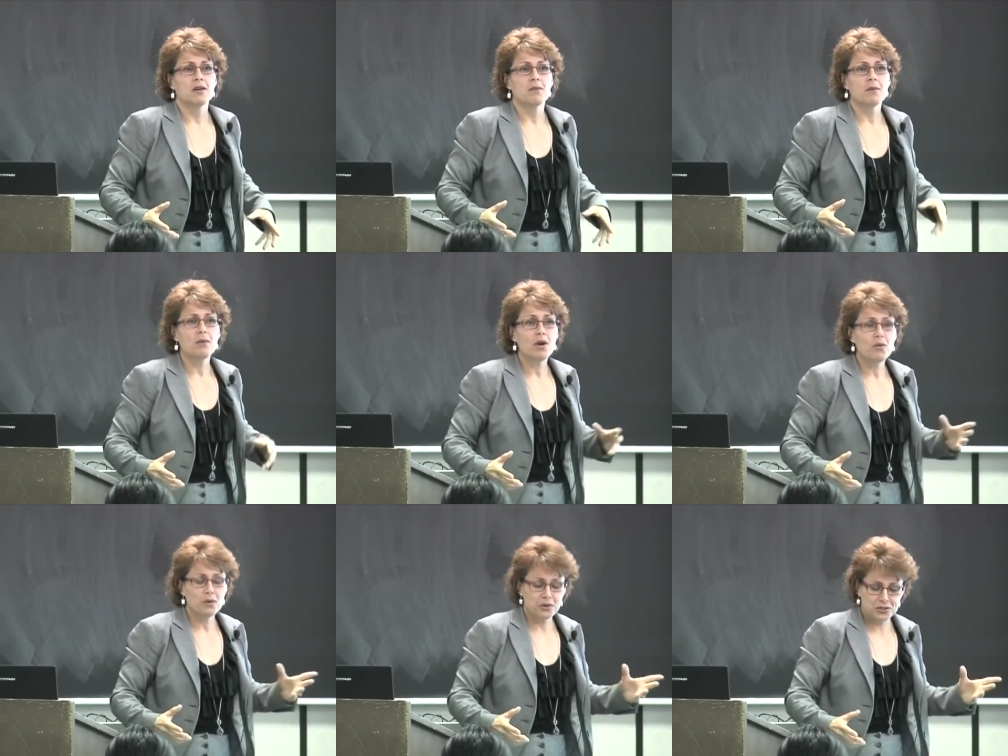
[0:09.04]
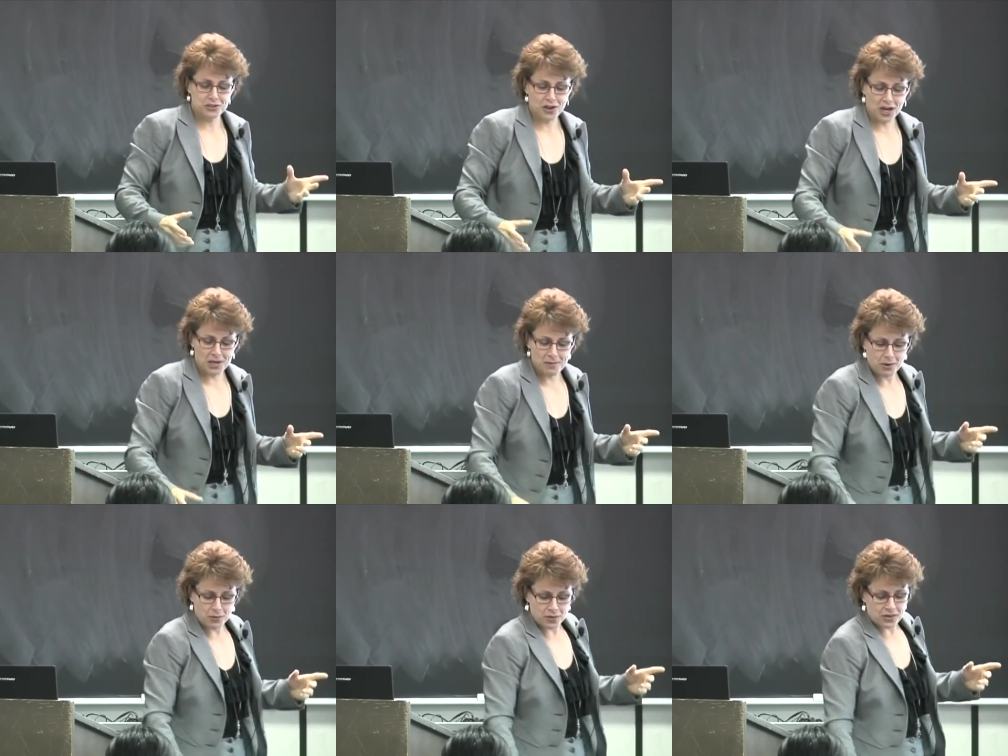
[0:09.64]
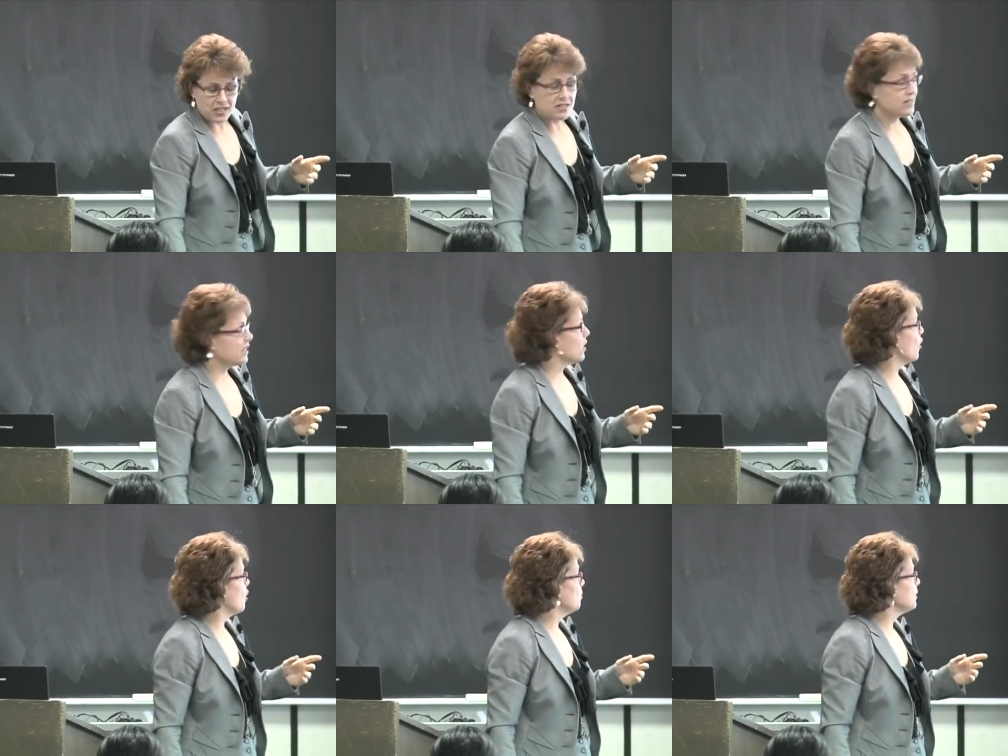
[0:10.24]
Remember how we always talk about when things get
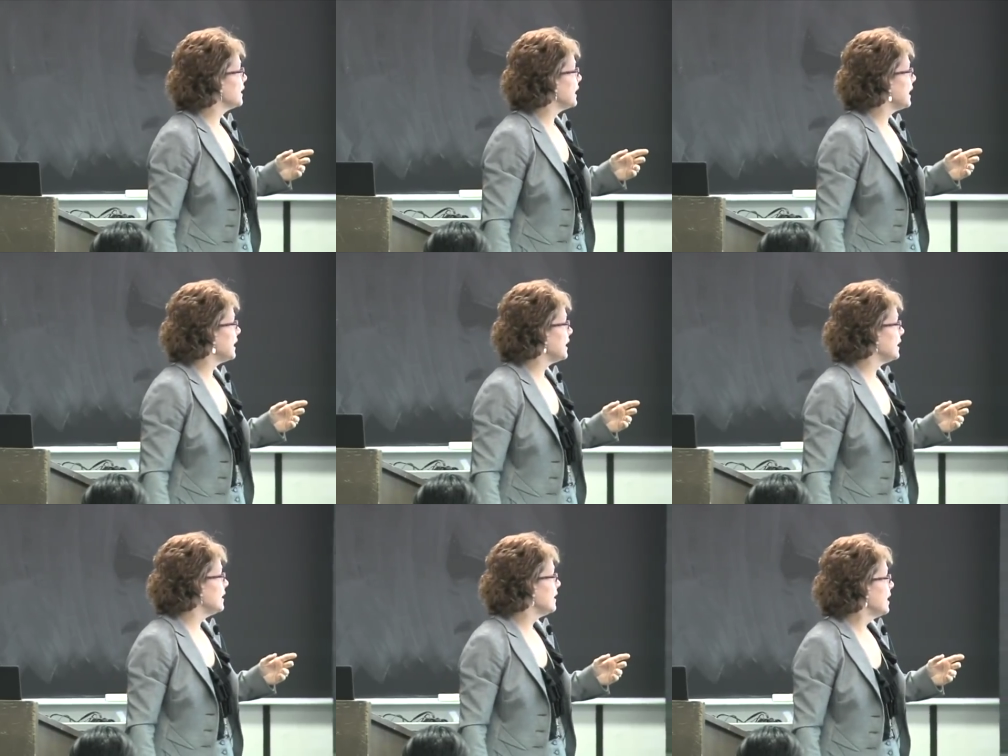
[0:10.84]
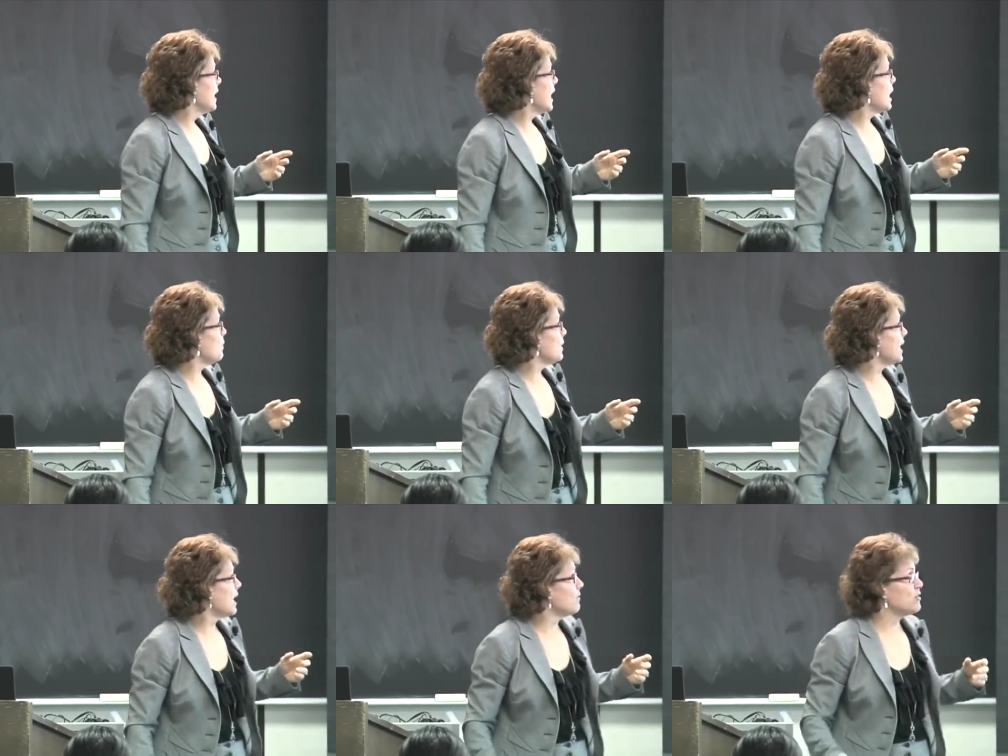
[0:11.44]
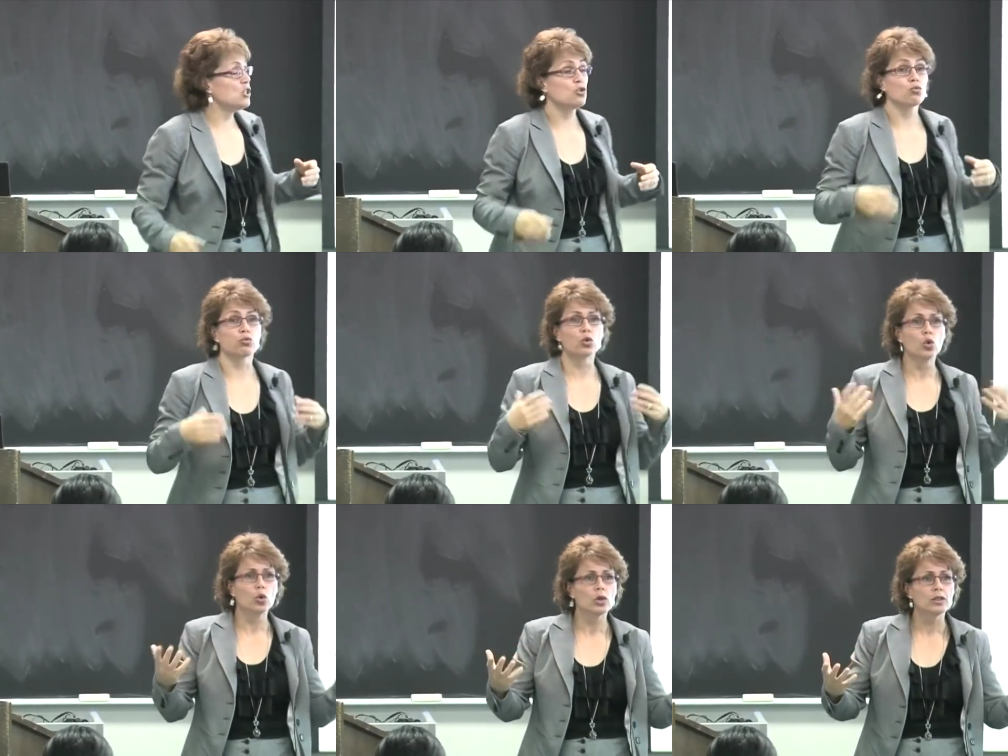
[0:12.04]
complicated and we have these
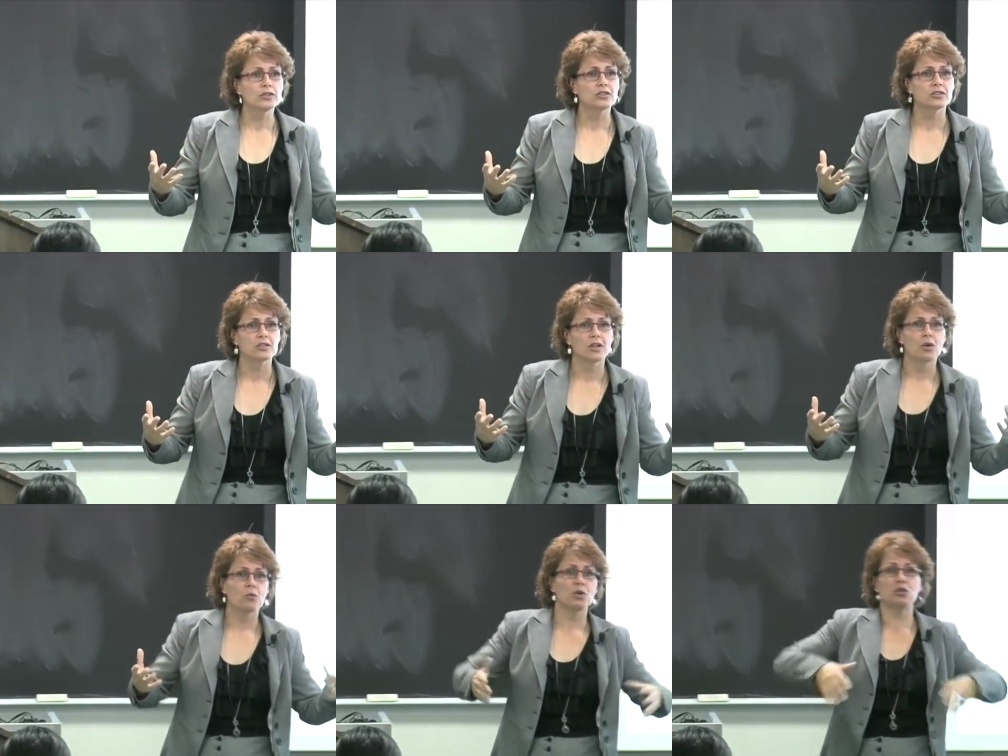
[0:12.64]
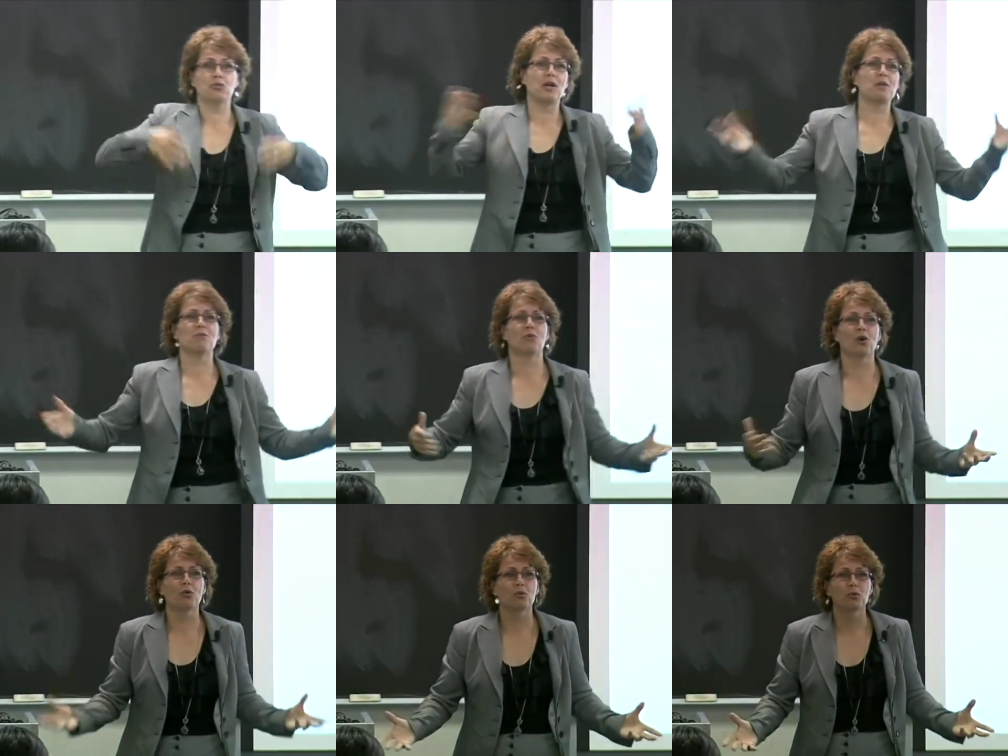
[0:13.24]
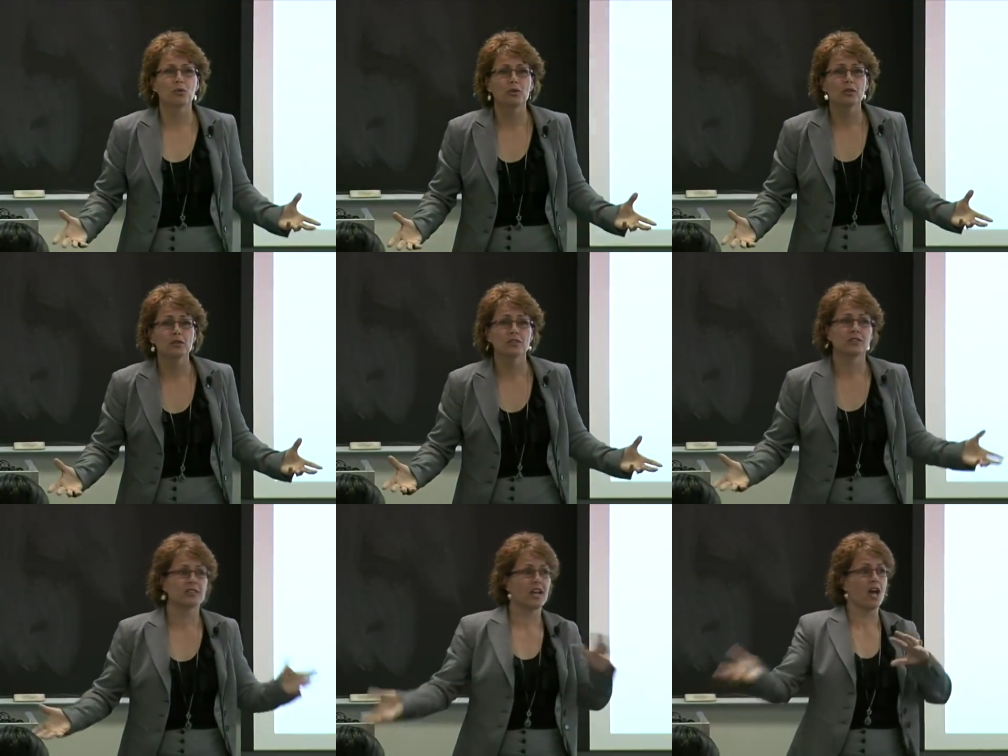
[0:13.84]
rules? We create more
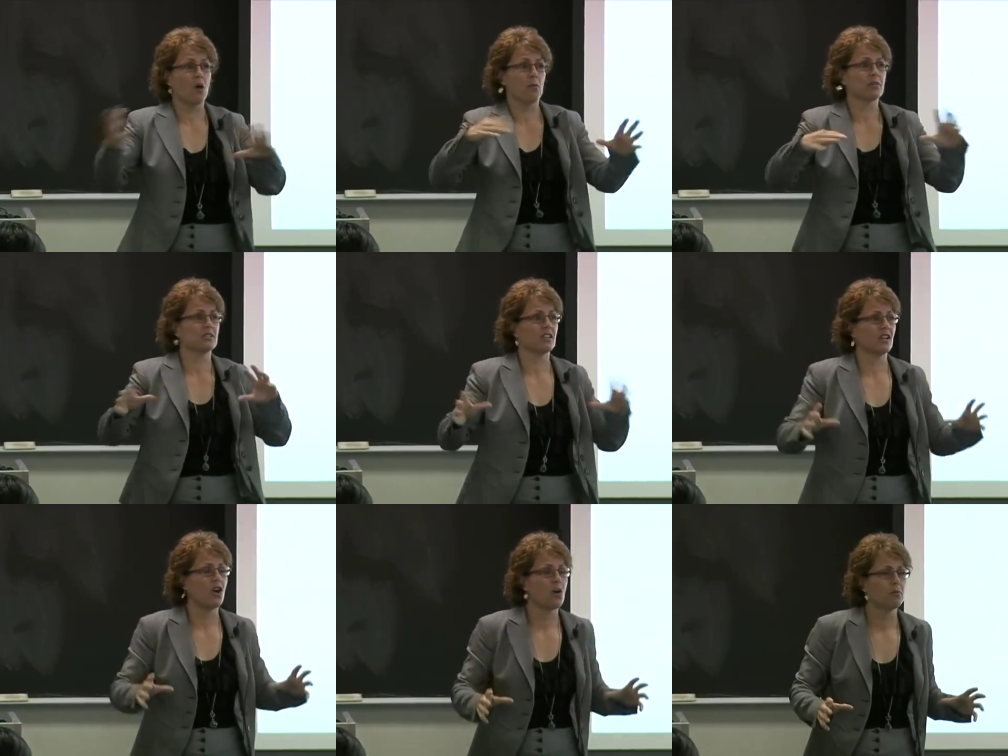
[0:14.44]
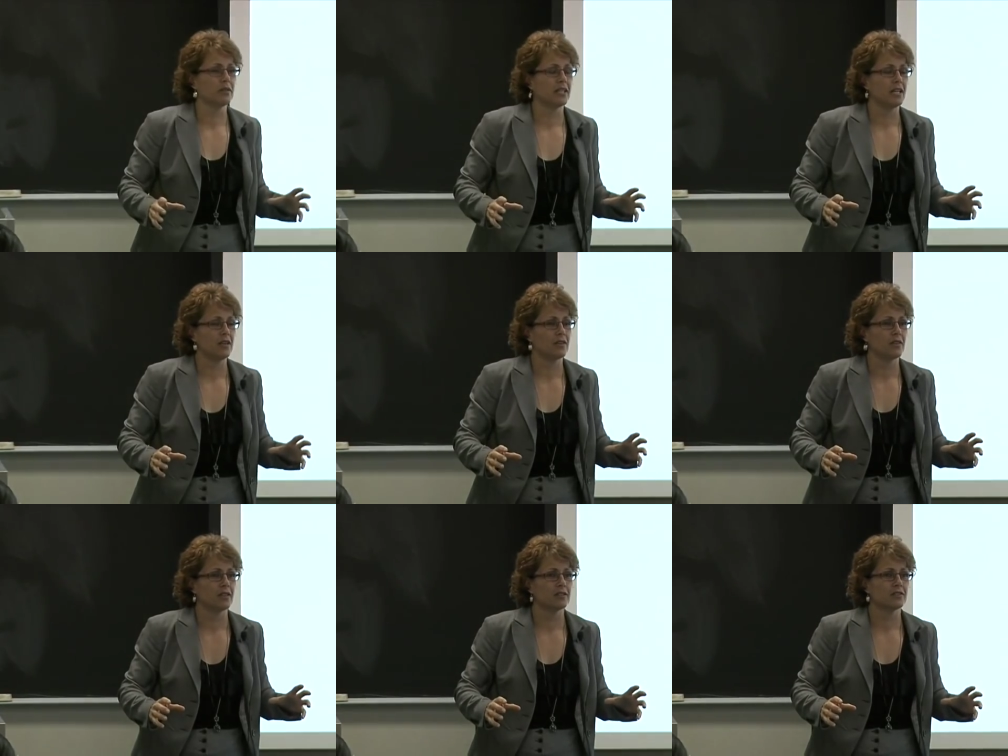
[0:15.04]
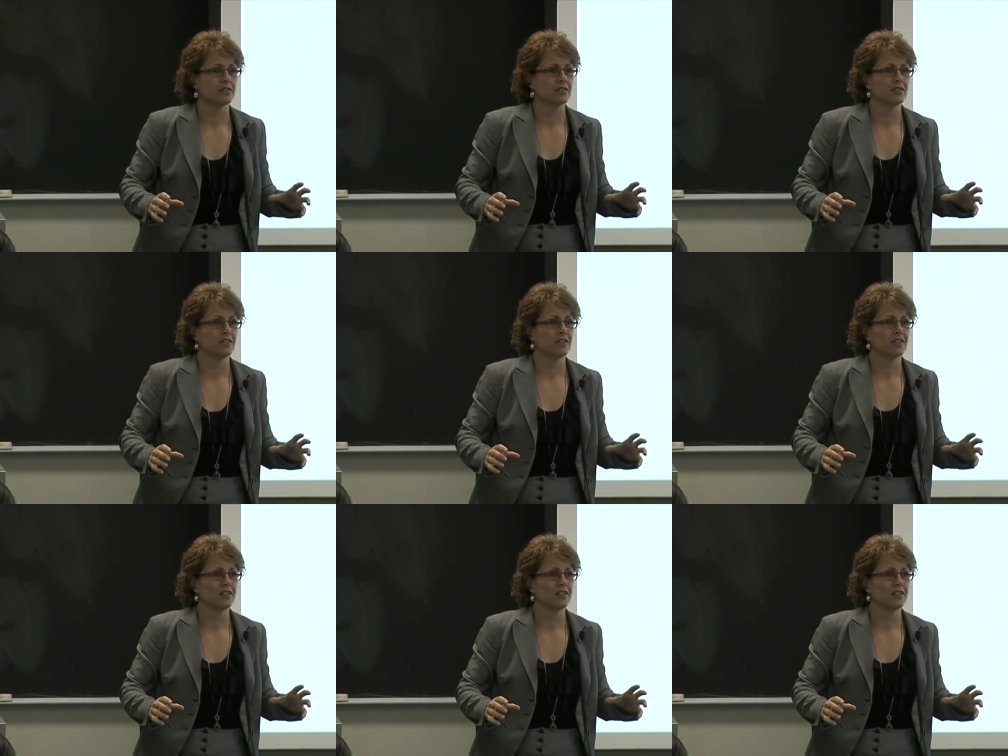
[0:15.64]
rules to help us uncomplicate things.